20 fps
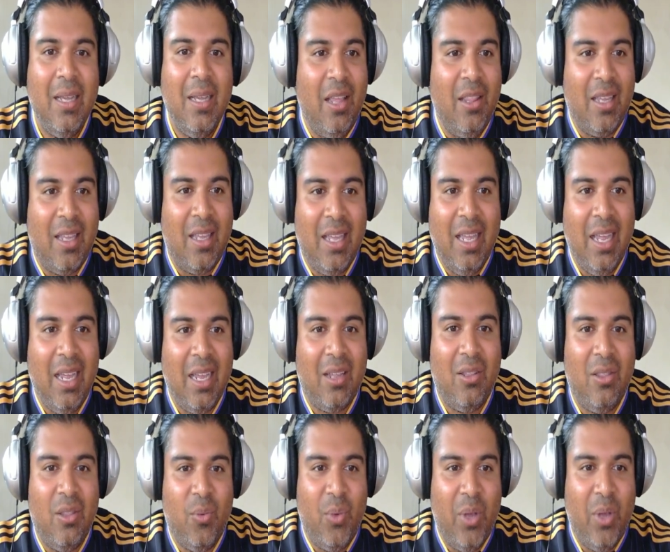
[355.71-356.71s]
The
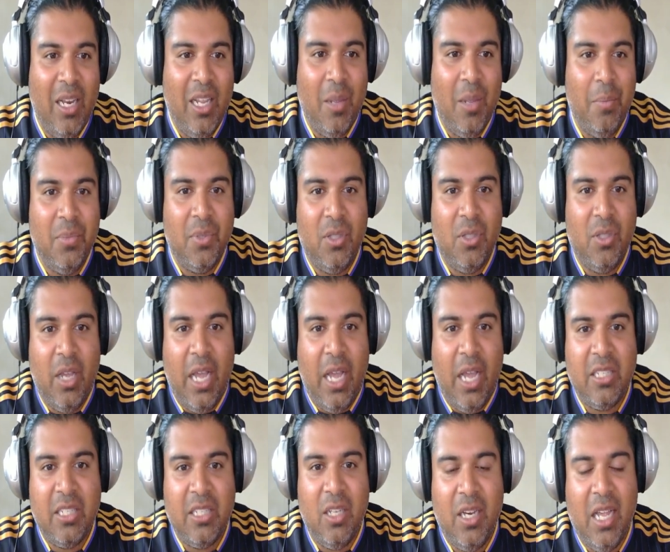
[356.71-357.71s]
Kick, the Williams, the
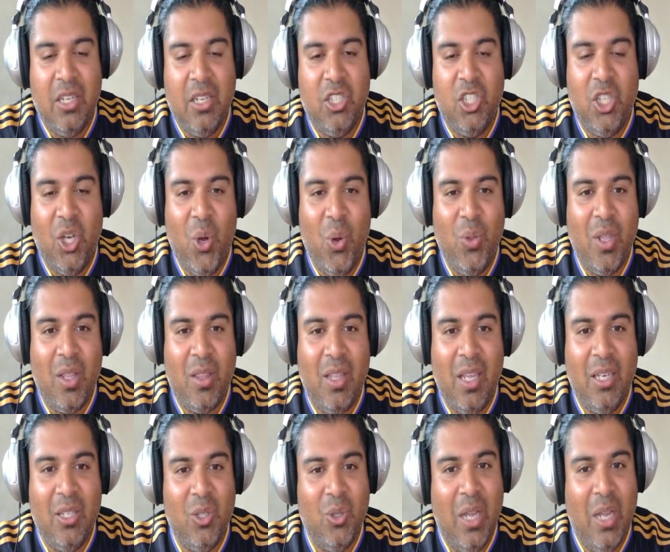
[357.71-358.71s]
Aston has shown that
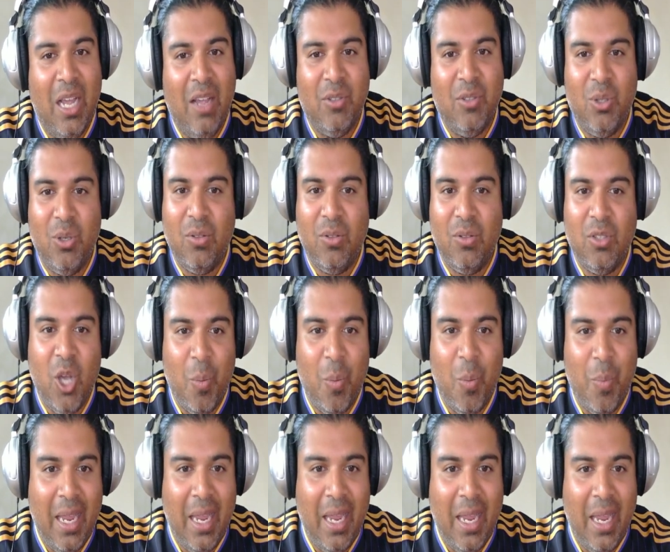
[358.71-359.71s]
they do have sort of top
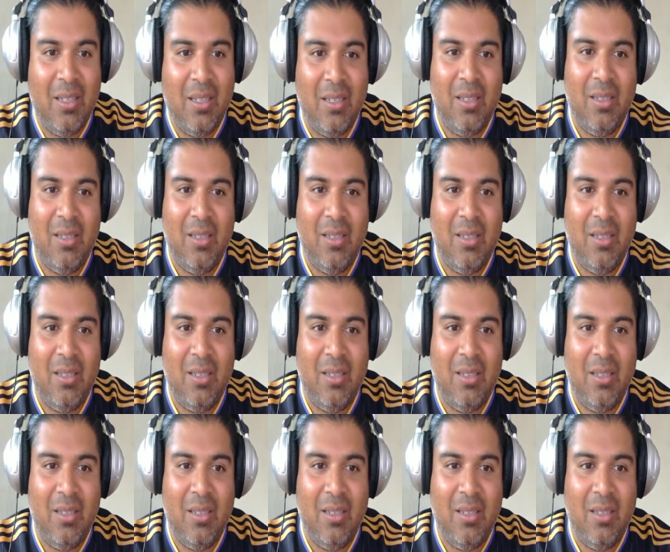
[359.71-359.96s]
8,